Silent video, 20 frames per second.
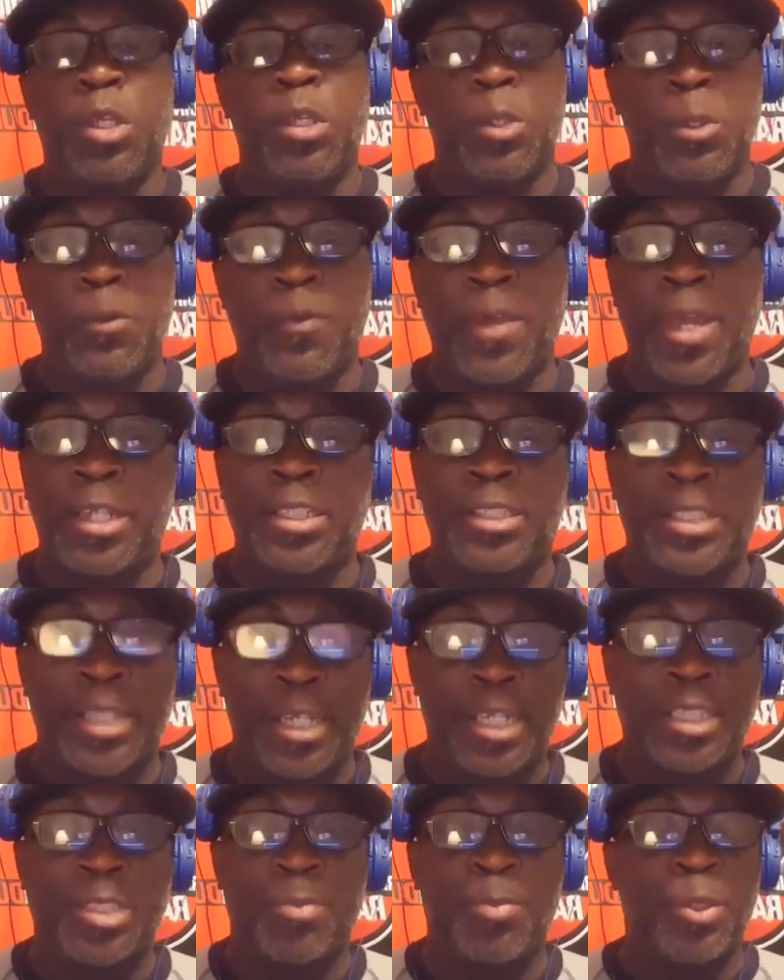You've had a
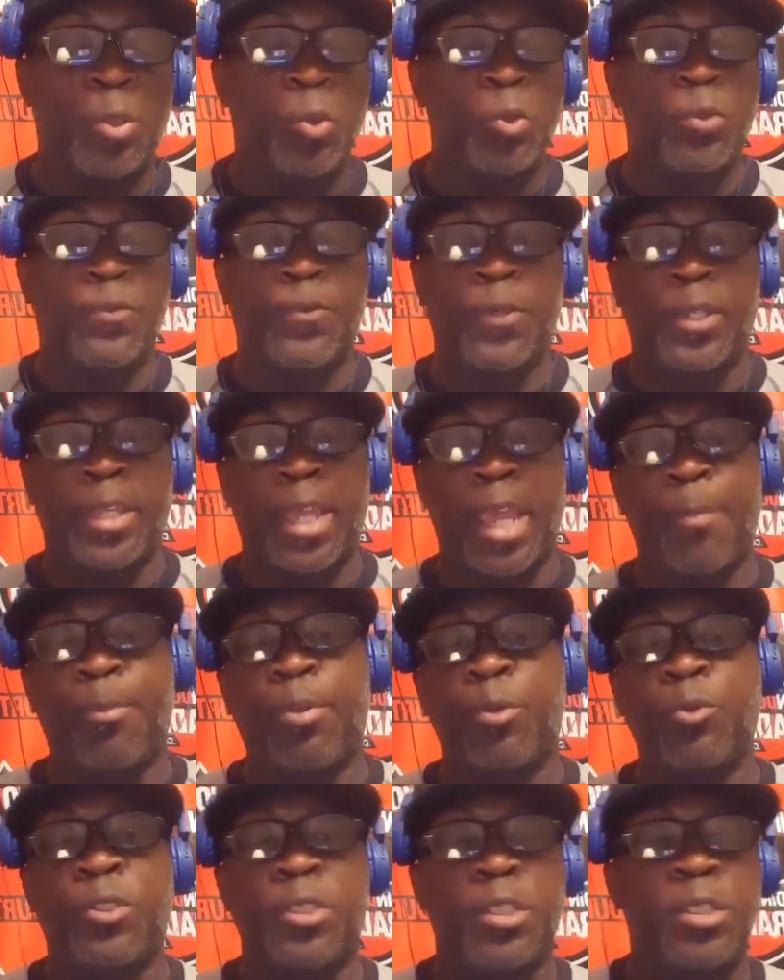chance to produce for
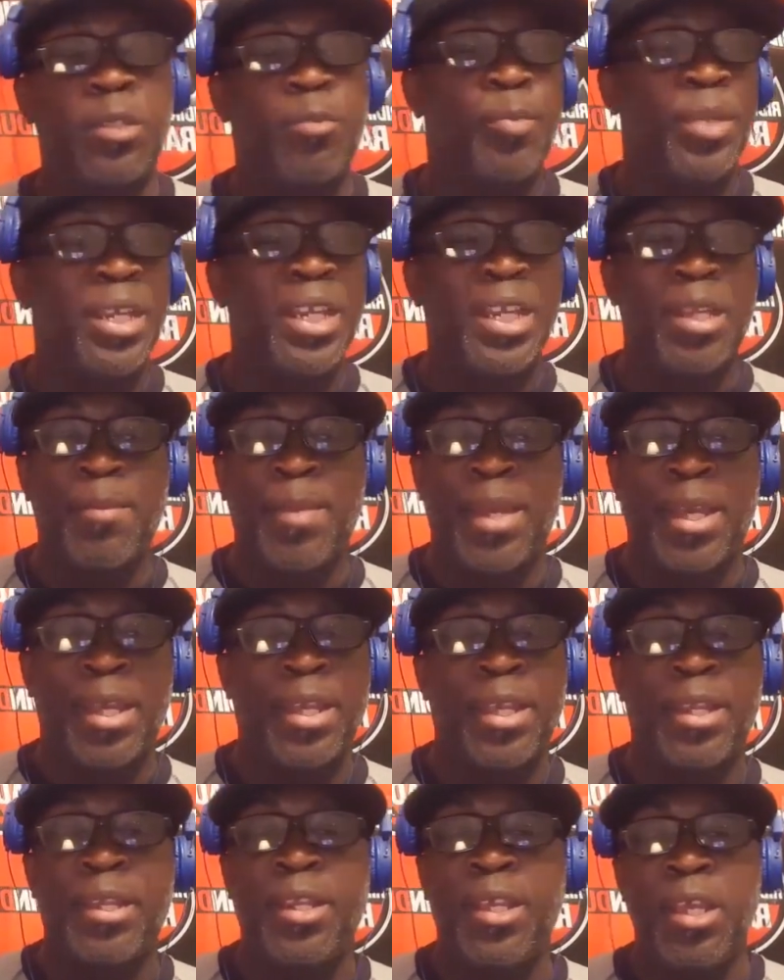Capleton, Beenie
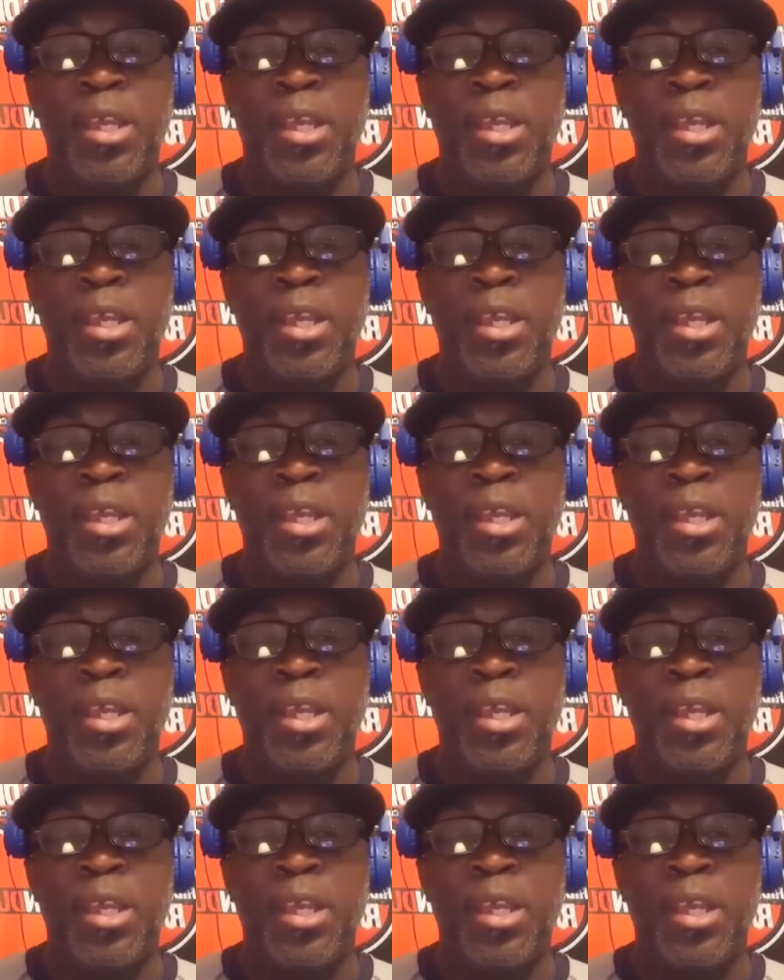Man,